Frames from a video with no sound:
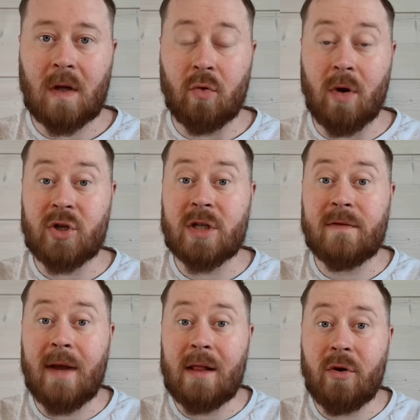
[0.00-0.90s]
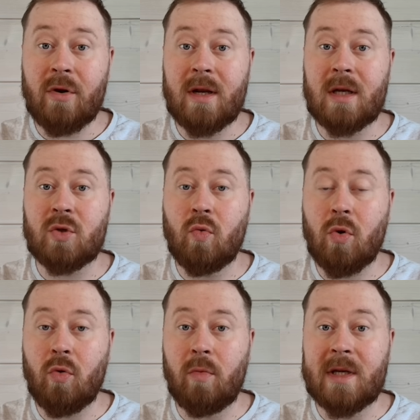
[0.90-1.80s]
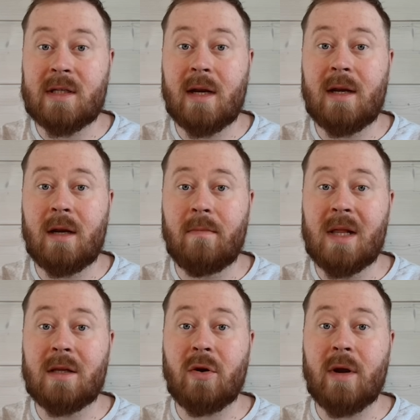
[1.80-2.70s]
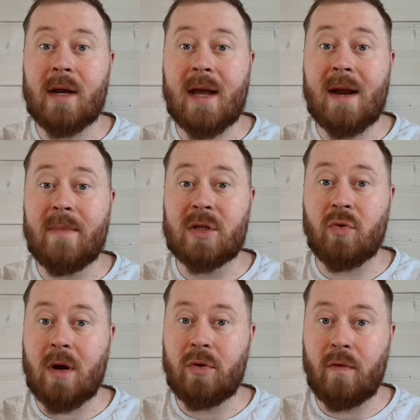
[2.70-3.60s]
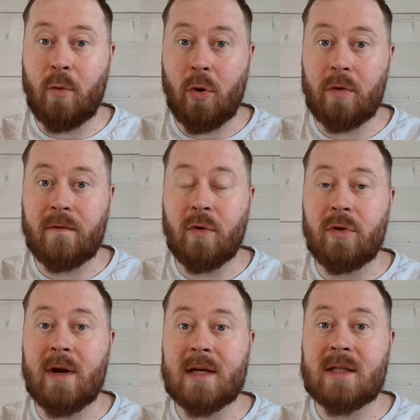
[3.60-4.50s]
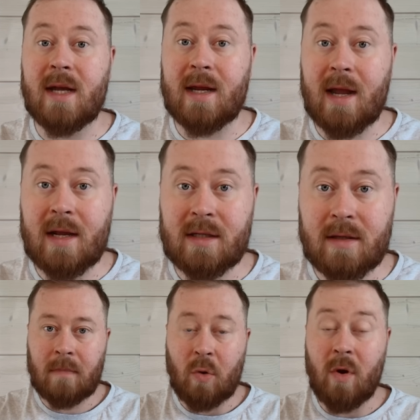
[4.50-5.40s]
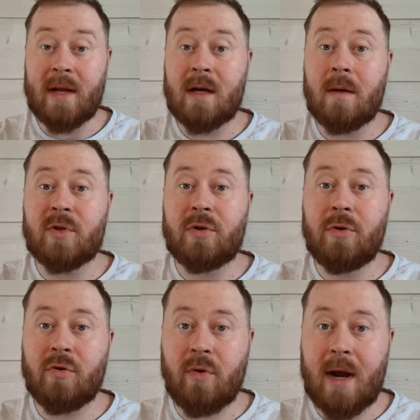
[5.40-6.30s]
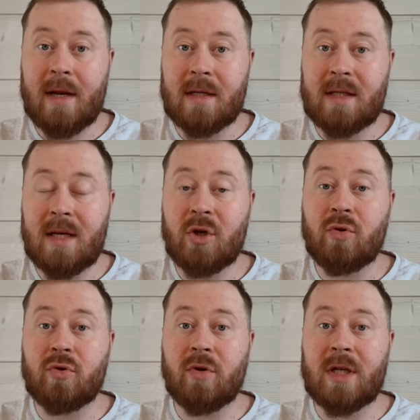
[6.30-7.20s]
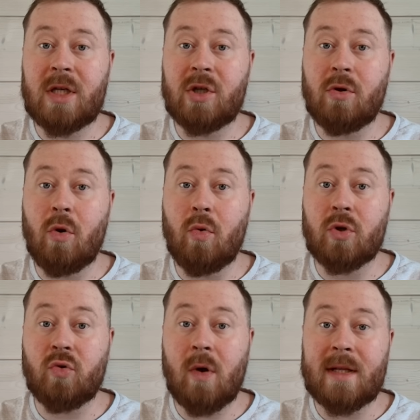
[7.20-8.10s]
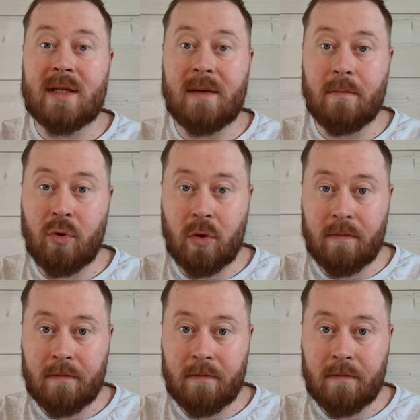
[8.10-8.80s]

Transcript: Russia's failure in this war will be studied in military academies around the world for the next decades. When it comes to Ukraine, its initial strategic goal was quite simple.